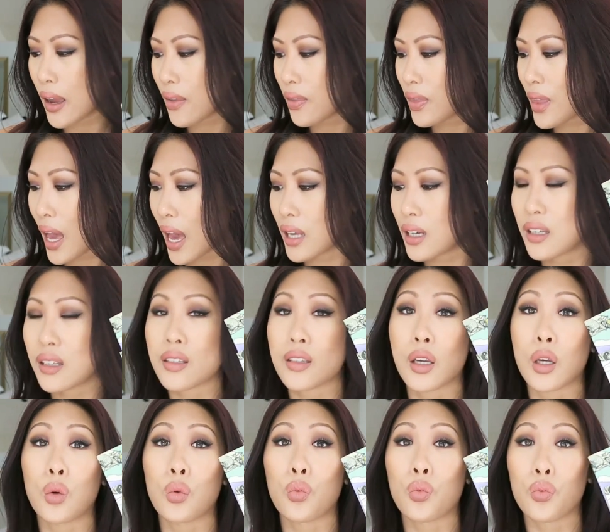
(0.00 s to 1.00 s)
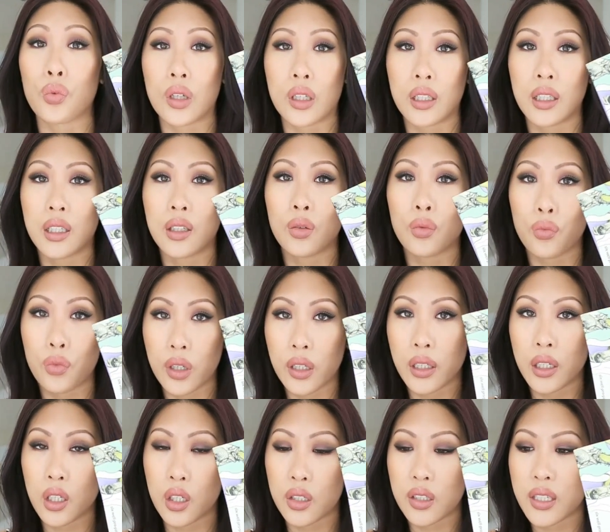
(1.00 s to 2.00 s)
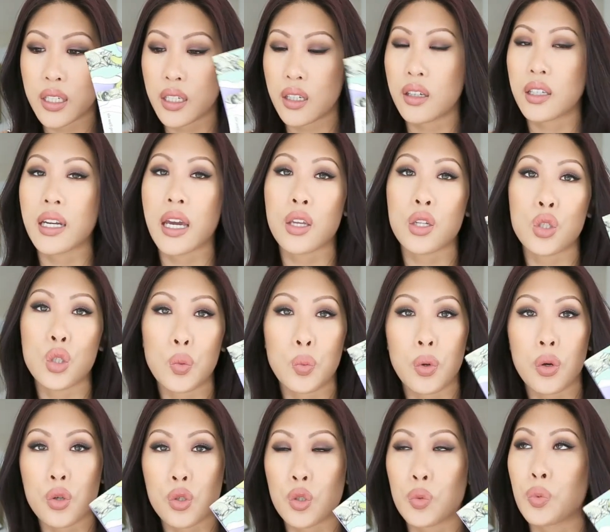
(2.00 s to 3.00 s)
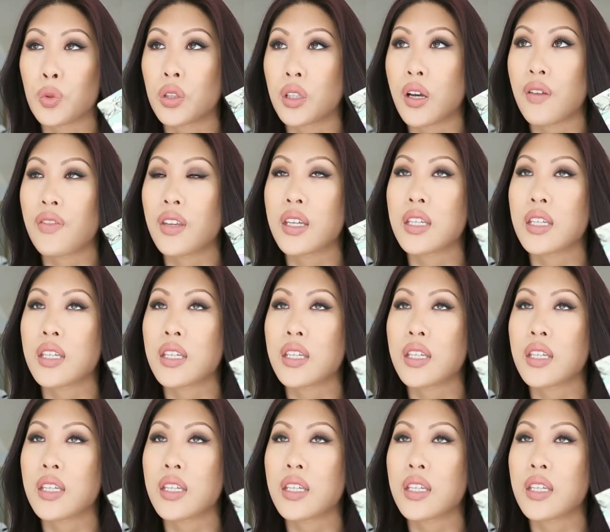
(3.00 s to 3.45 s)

And that is a really, really good deal. And I super, super love